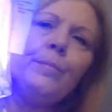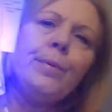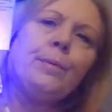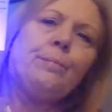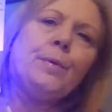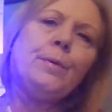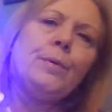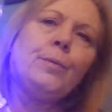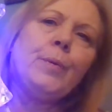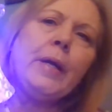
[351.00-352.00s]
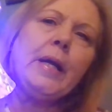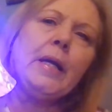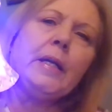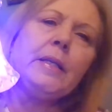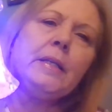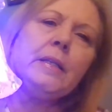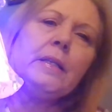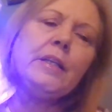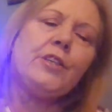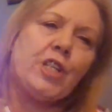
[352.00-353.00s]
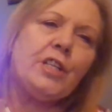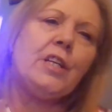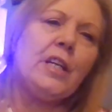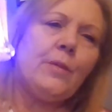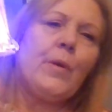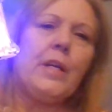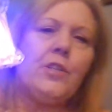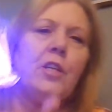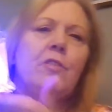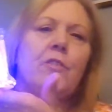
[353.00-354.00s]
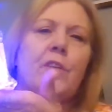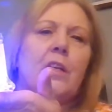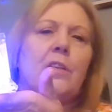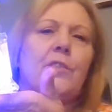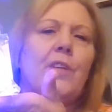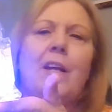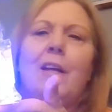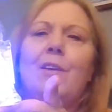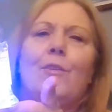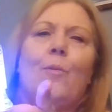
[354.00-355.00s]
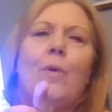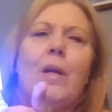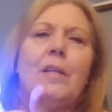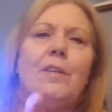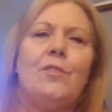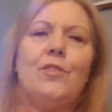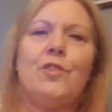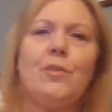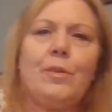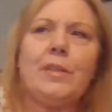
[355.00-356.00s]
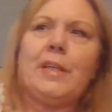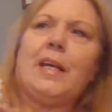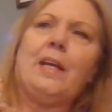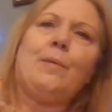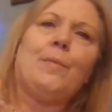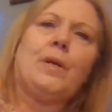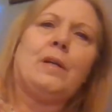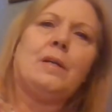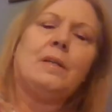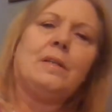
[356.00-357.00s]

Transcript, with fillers: Purple, red. It change anyway, it changes colors. I don't know why it doesn't show on the camera.